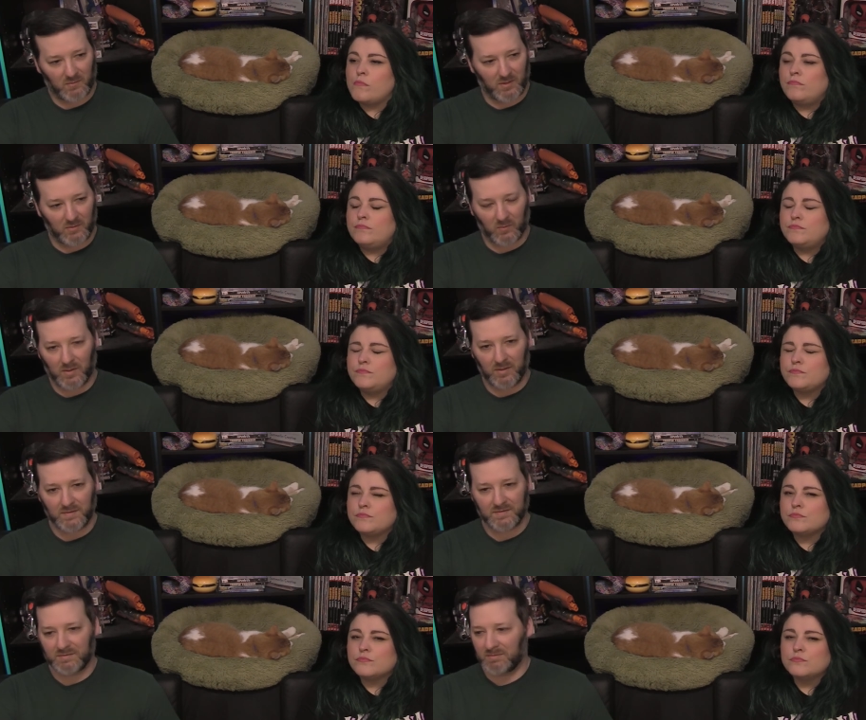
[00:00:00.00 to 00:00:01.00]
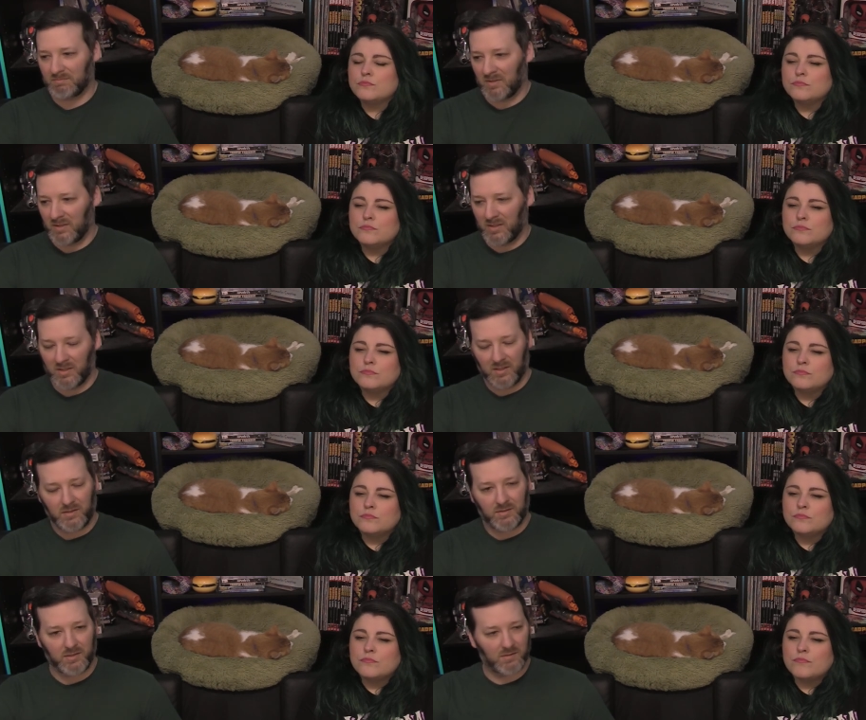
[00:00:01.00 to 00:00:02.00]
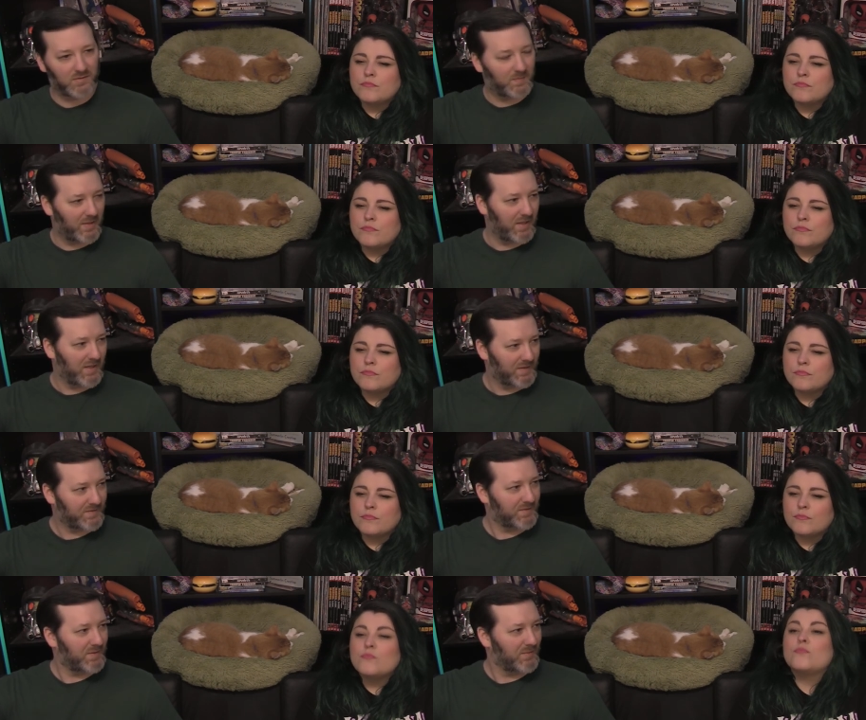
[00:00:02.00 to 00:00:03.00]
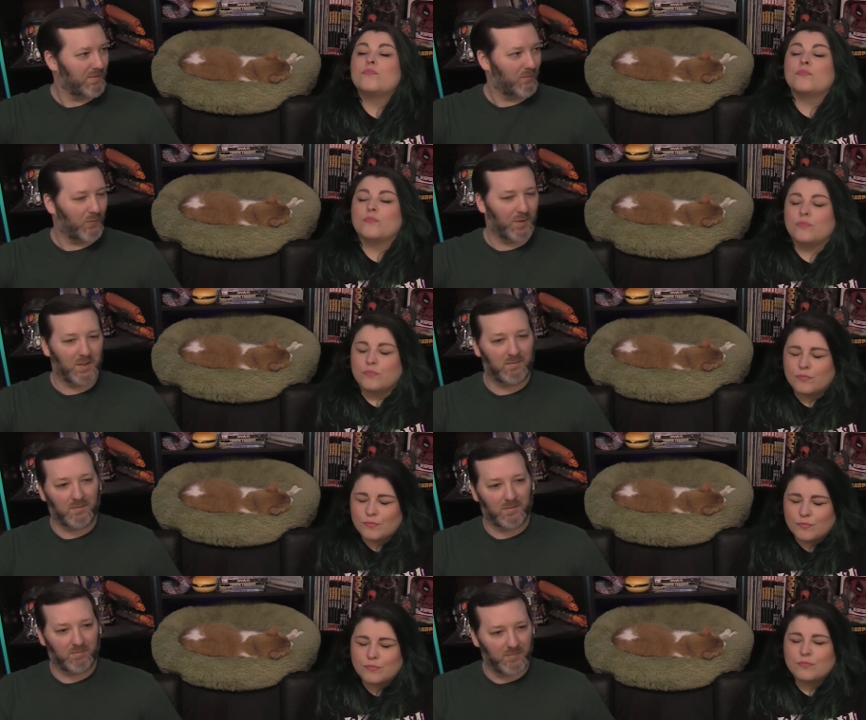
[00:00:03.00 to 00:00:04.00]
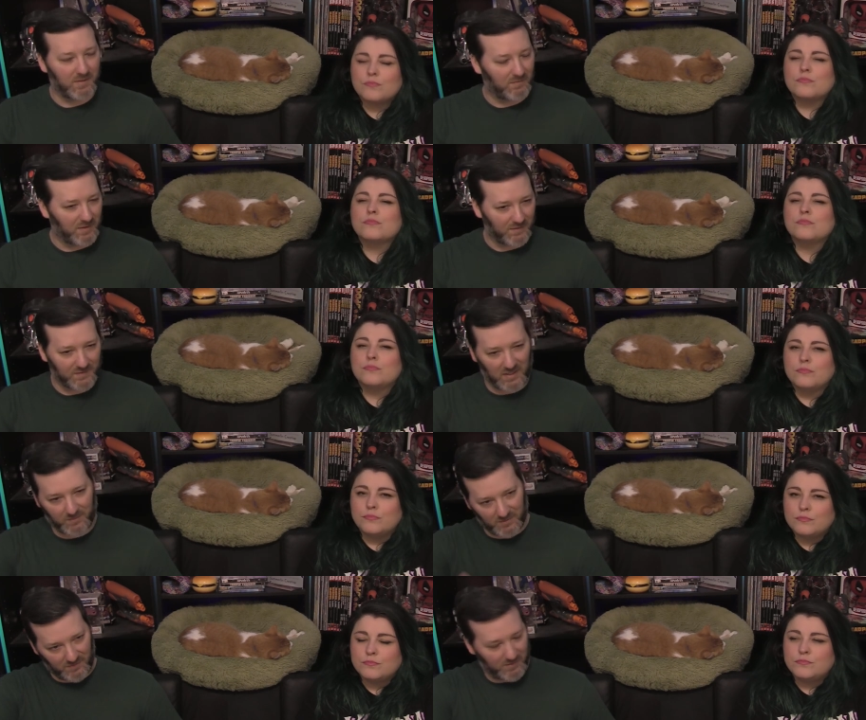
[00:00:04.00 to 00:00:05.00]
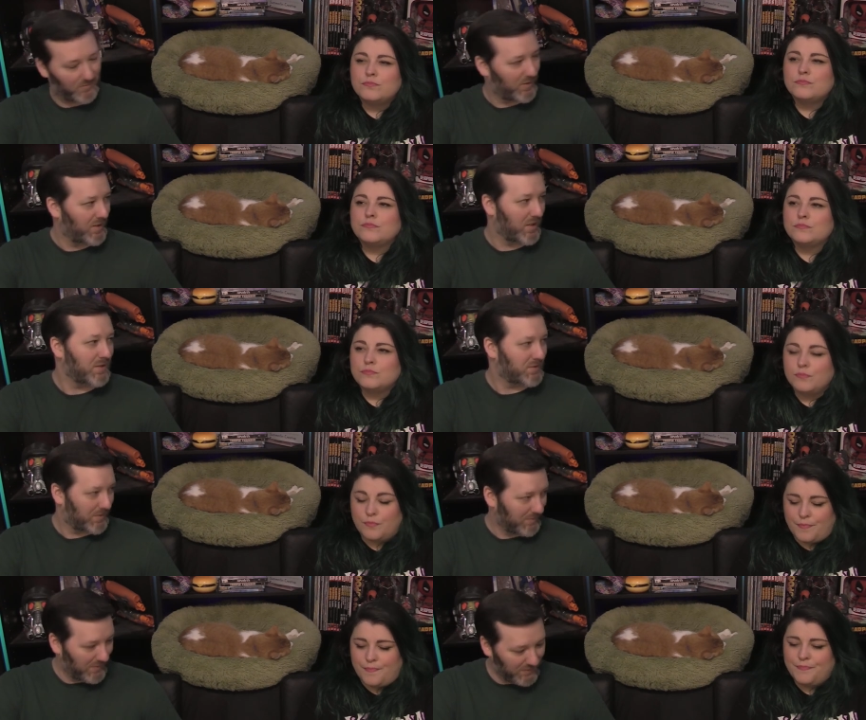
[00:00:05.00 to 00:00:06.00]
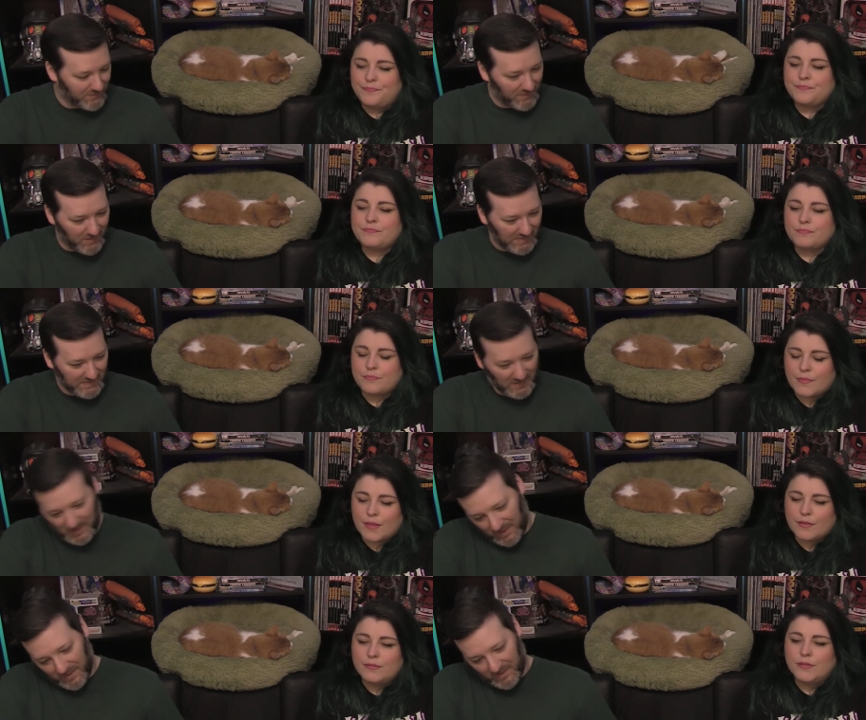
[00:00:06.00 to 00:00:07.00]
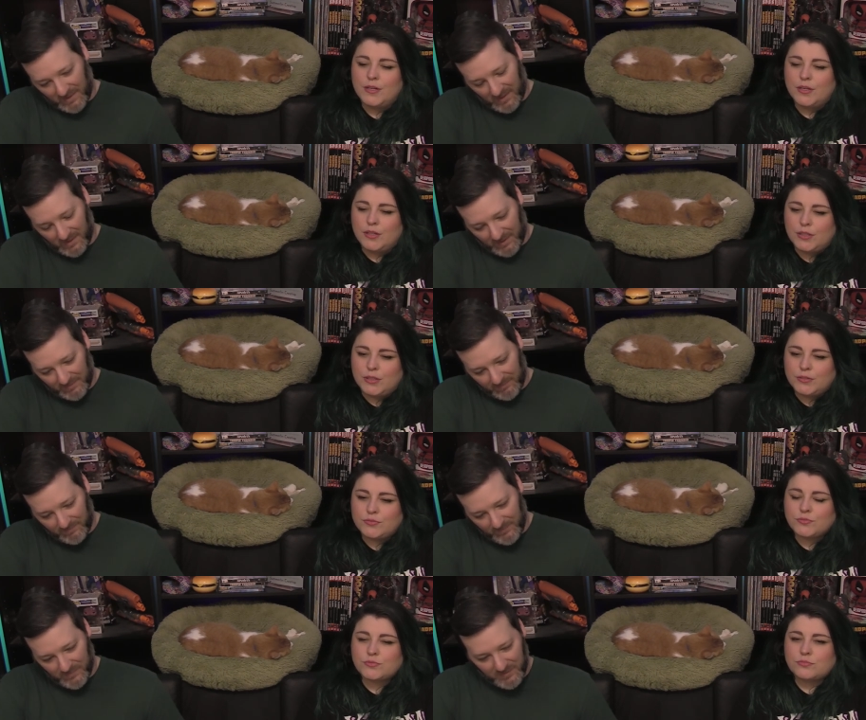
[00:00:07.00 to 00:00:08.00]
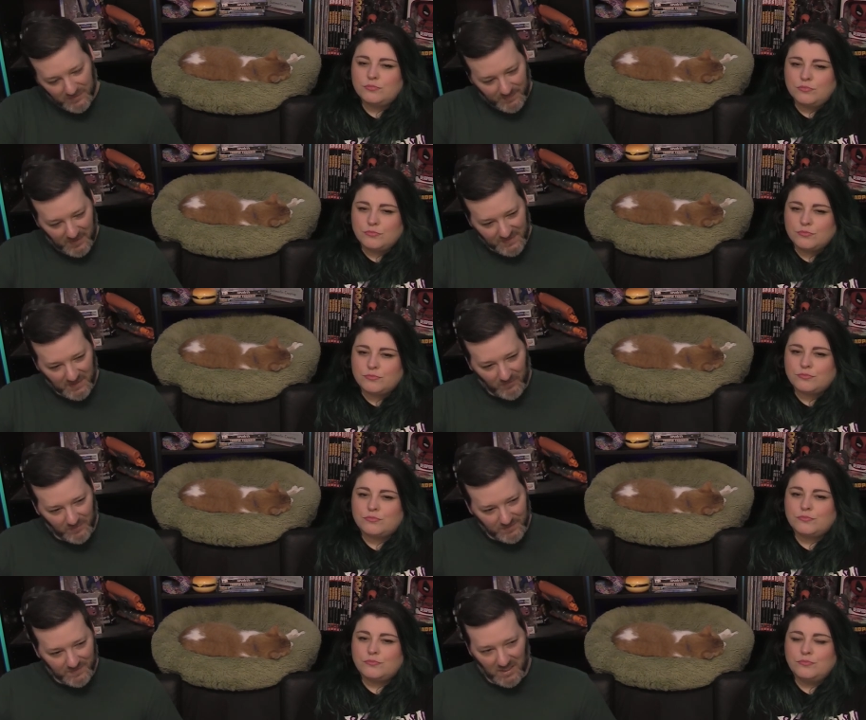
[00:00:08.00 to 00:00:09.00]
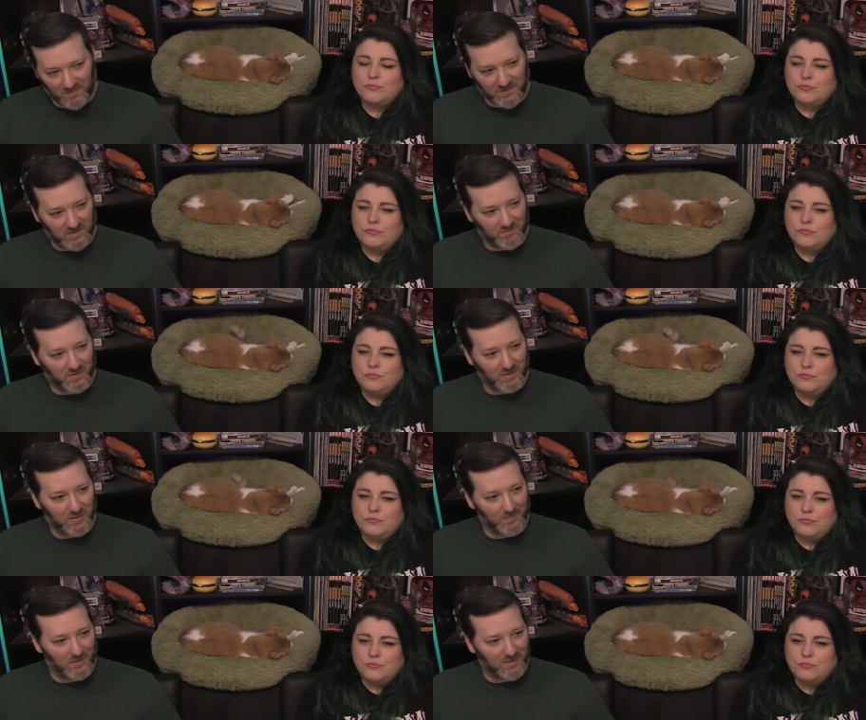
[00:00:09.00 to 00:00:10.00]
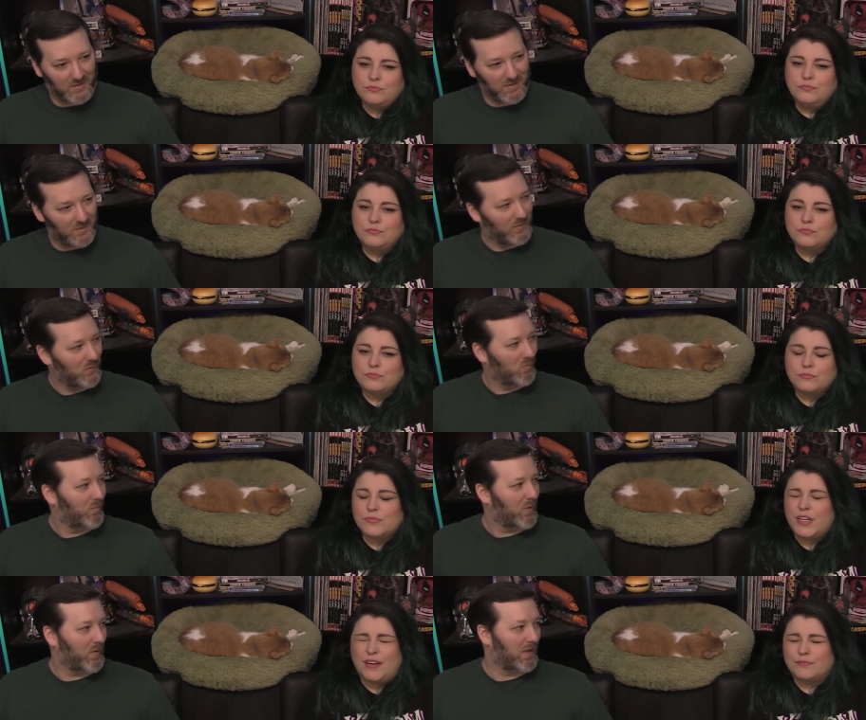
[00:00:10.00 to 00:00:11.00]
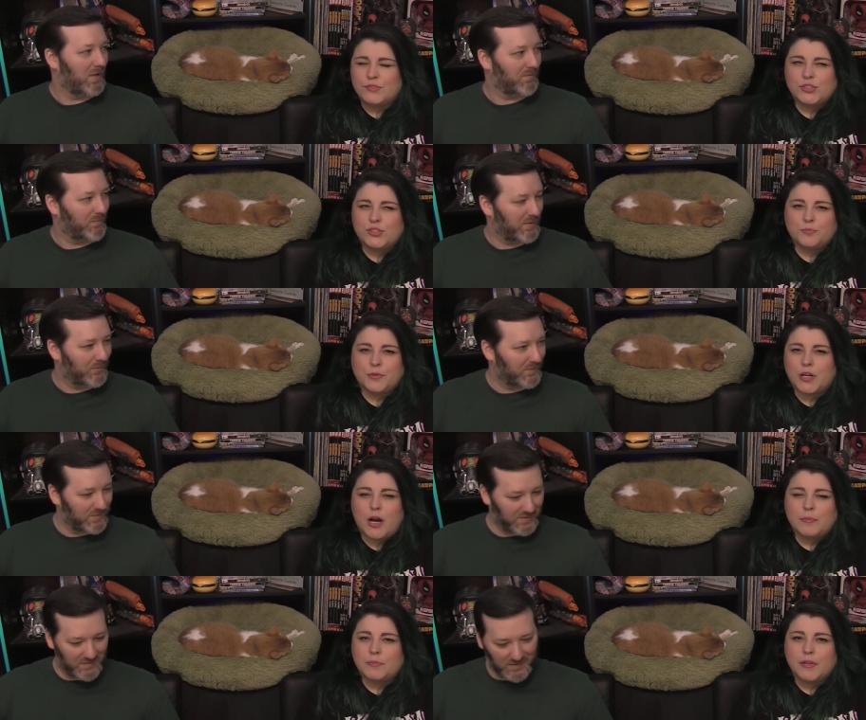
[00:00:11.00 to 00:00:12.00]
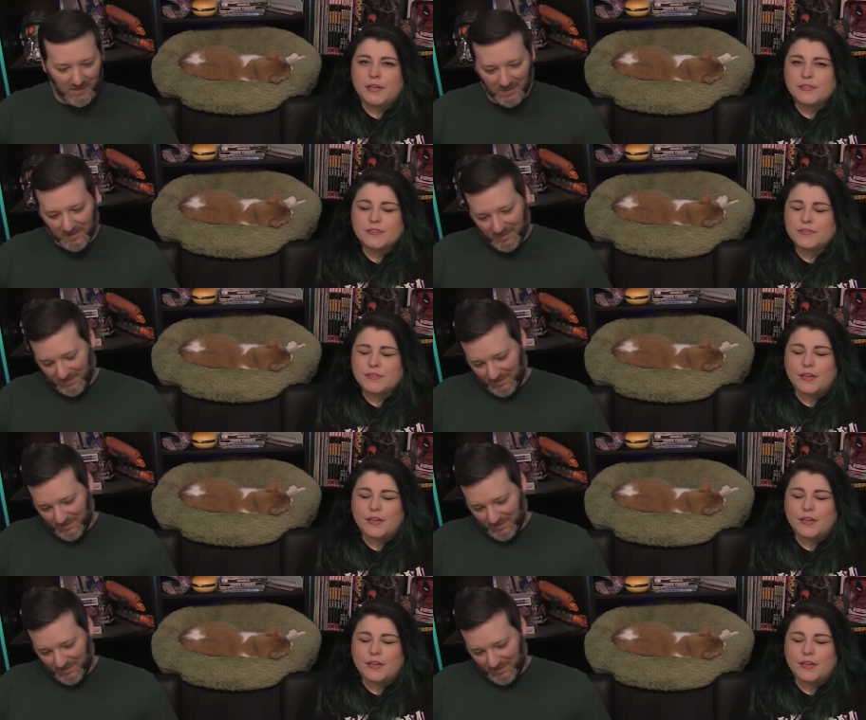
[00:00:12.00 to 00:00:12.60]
Speaker 1: like where it's years past mm-hmm. whatever event has happened, the radiation mm-hmm. in this case. Uh, years past that, where zombies have become like a normal part yeah, of life, and people commonplace. Yes, yeah.